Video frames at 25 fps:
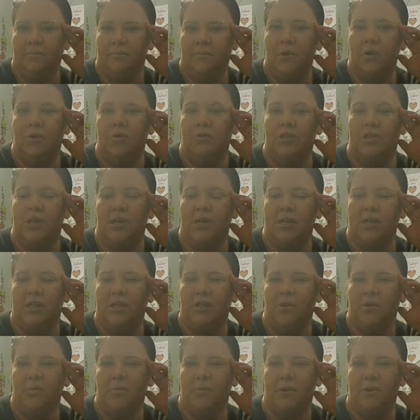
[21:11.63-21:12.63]
Oh, Jenny,
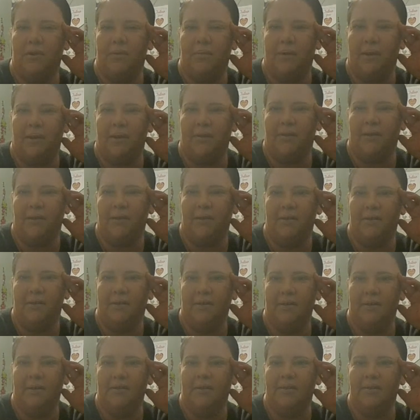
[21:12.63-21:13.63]
don't worry about it then.
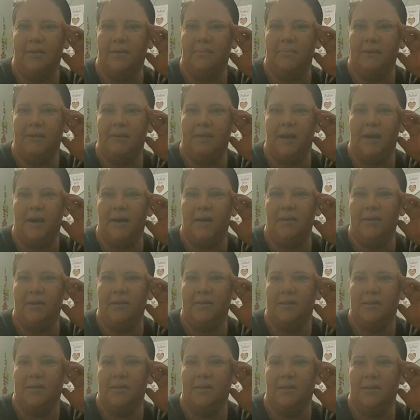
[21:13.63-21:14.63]
Somebody
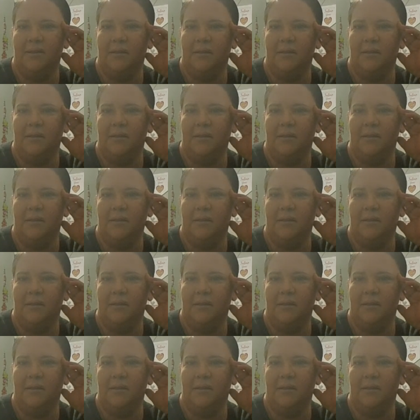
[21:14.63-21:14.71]
else,